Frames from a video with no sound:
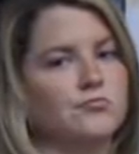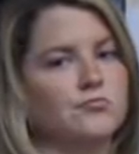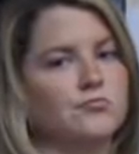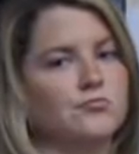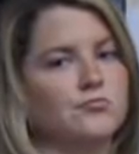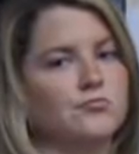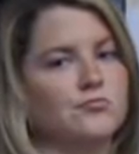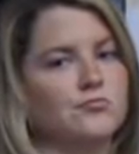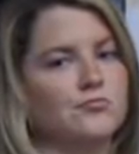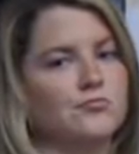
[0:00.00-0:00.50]

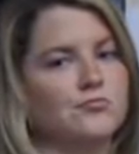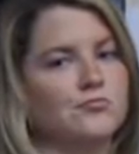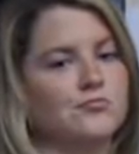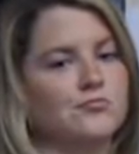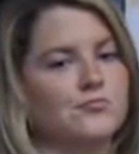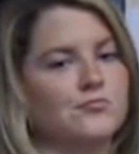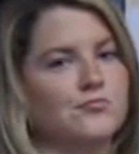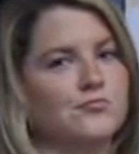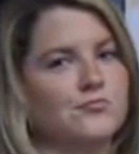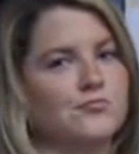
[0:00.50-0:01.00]

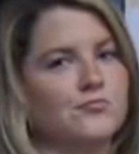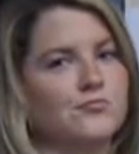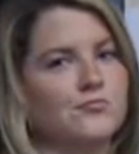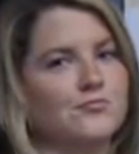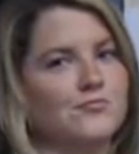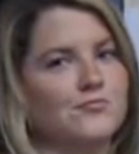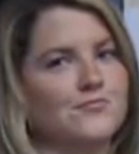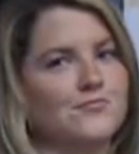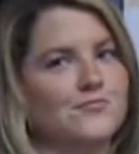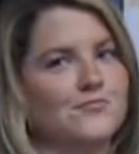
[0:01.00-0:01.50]

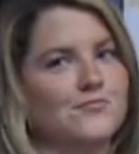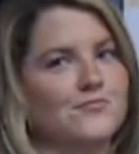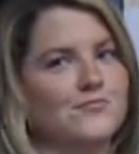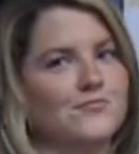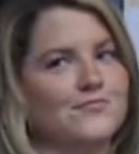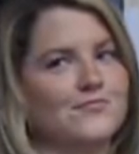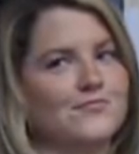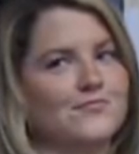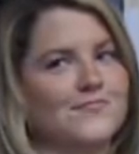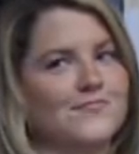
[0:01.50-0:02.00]

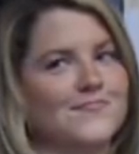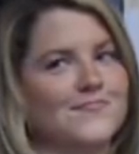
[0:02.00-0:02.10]
(not speaking)